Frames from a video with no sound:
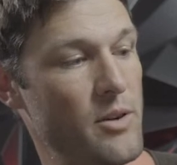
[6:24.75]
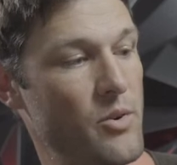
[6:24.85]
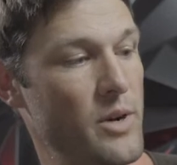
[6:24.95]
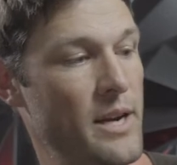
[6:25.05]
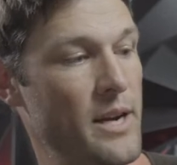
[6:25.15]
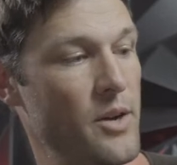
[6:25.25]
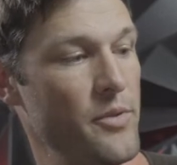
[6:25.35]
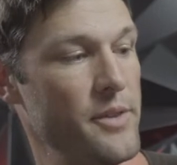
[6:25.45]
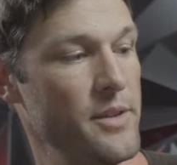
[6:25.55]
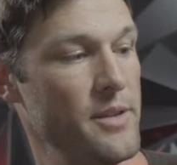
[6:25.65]

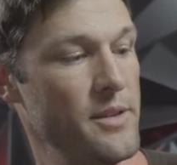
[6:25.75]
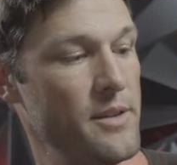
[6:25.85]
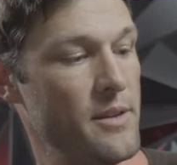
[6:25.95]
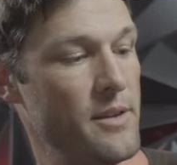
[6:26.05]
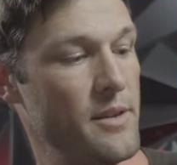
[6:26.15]
around the